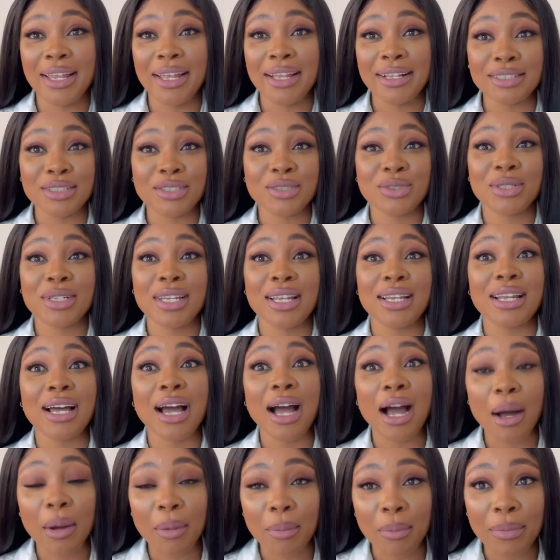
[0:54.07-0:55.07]
It's not a
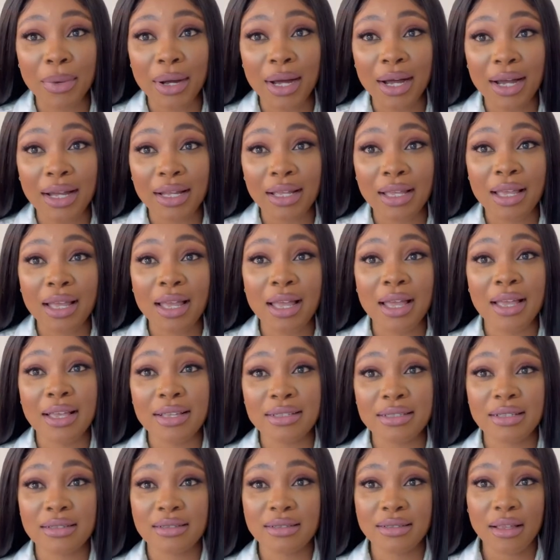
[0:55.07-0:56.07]
handbag, it's
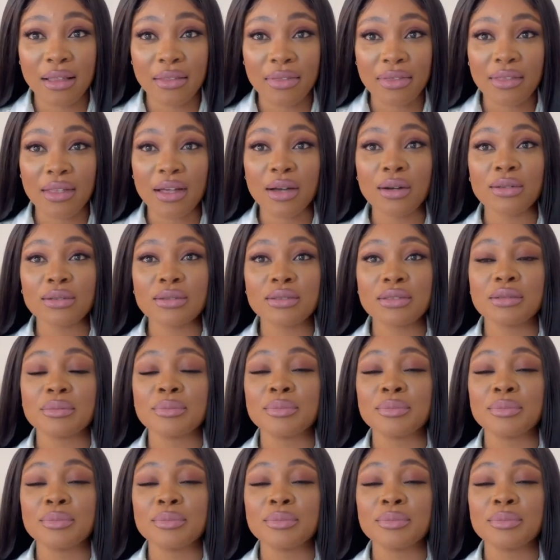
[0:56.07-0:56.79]
a sandals.